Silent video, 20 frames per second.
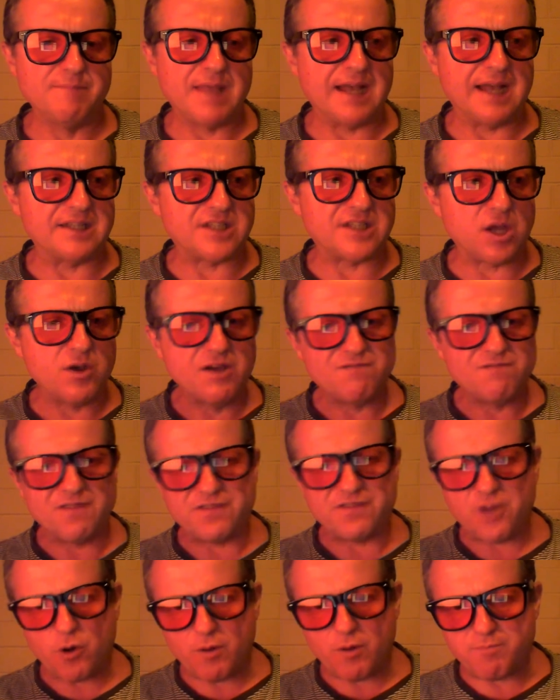And so for
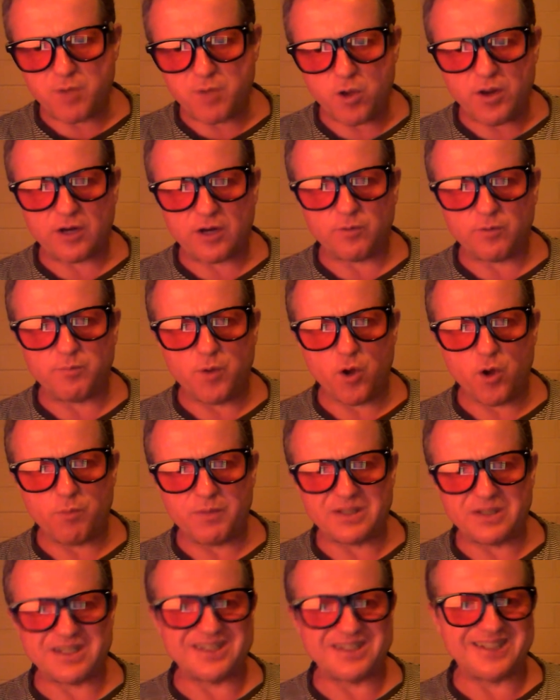therapeutic
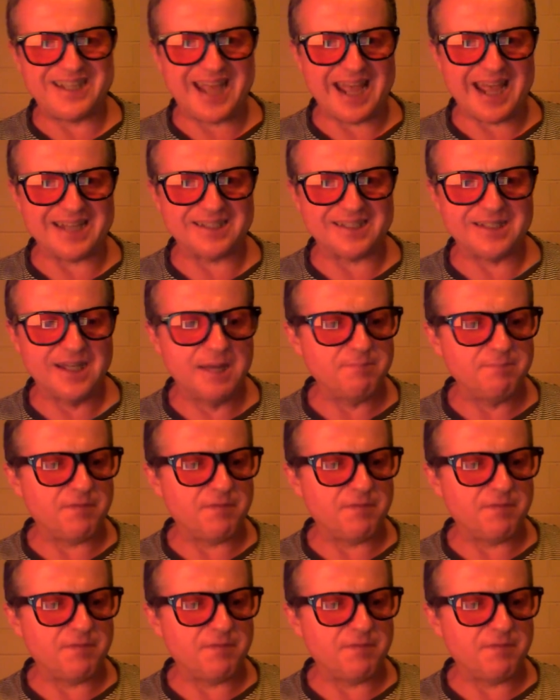purposes, yes,